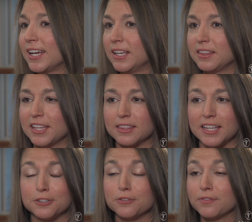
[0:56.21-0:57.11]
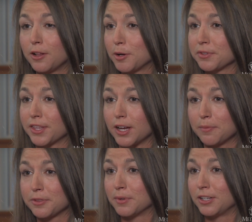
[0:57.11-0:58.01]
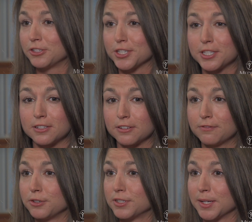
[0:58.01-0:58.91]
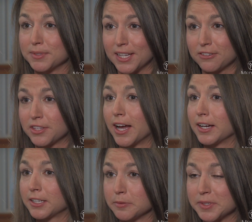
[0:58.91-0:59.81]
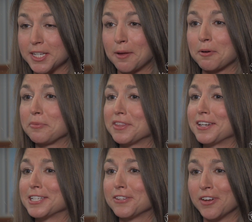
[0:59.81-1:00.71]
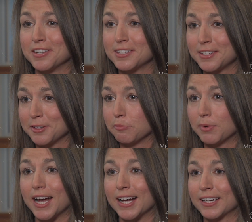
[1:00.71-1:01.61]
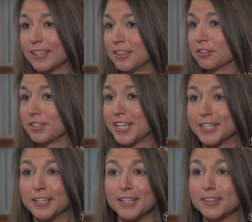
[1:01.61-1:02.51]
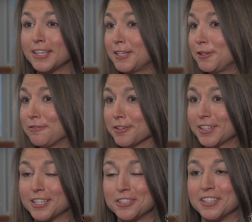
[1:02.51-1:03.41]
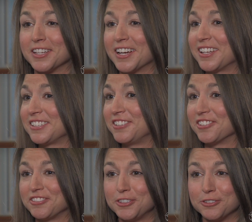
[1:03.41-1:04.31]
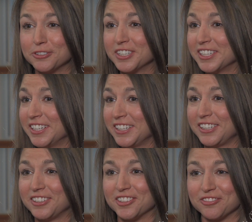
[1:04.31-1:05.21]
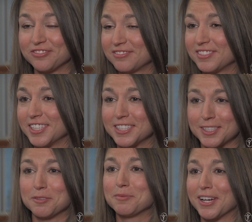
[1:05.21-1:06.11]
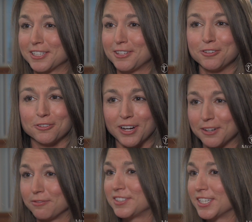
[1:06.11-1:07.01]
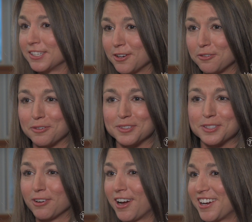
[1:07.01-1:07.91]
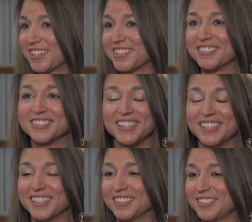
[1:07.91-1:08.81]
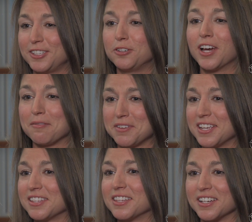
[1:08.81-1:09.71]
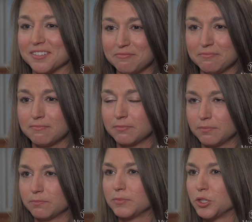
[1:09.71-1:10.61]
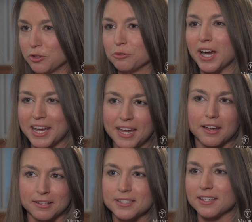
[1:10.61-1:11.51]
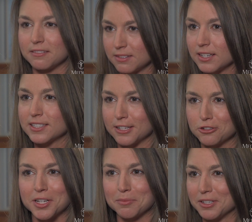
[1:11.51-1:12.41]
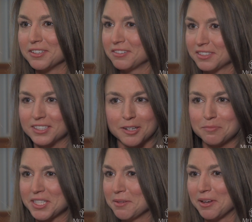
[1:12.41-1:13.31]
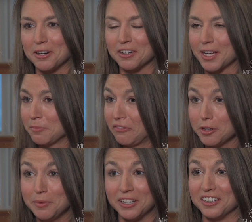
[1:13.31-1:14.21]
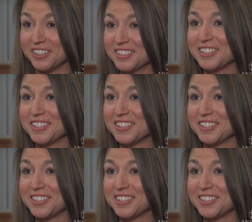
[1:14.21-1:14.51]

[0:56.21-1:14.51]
and then they do follow up with the ophthalmologist a few times after that, get them stable, but then it's fun to see them back and they're like, thank you for catching that, you, you know, this comes back to you, I didn't know what was wrong and you got me in the, you know, in the right hands, and essentially able, got them to see better, got them to feel better.